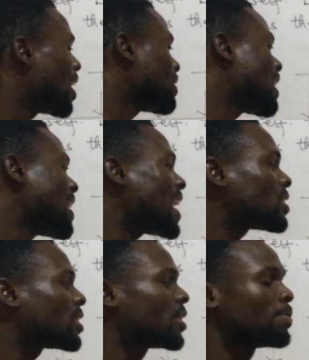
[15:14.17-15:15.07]
Now the
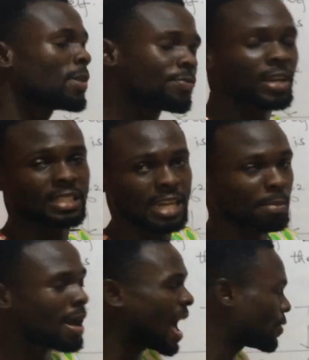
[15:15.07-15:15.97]
next perfect
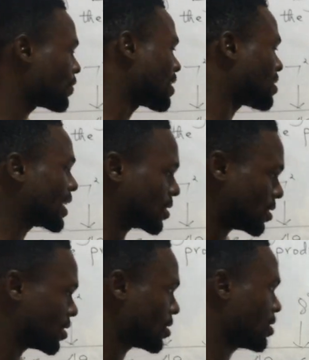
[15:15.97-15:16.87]
number after
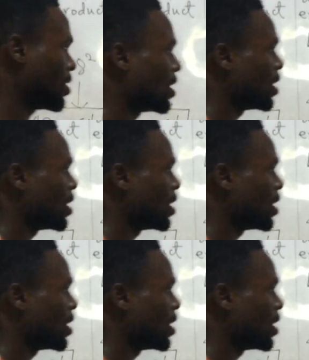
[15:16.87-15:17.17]
6.